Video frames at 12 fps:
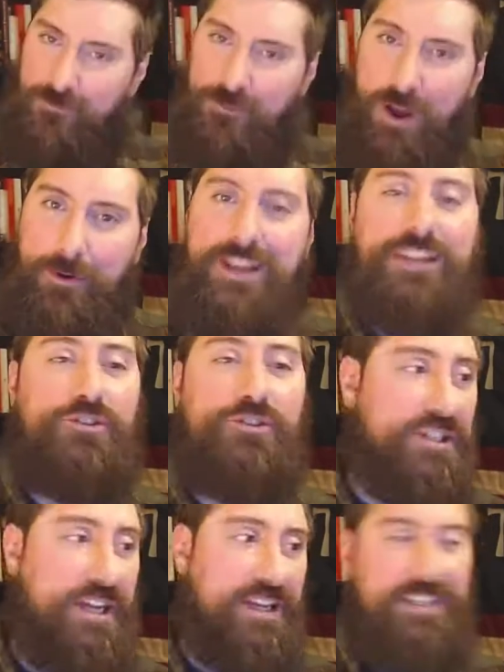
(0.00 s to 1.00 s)
very
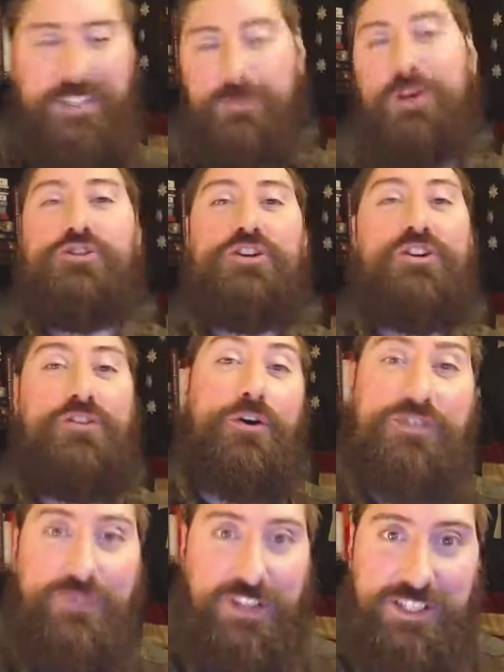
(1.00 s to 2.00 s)
interesting, especially to
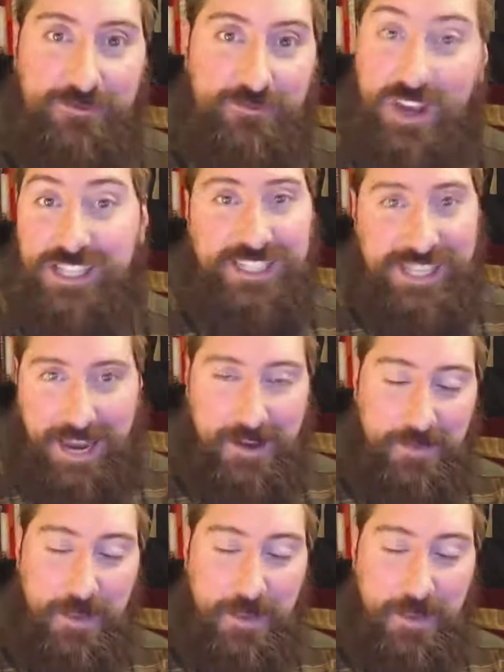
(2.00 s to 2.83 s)
those of us investigating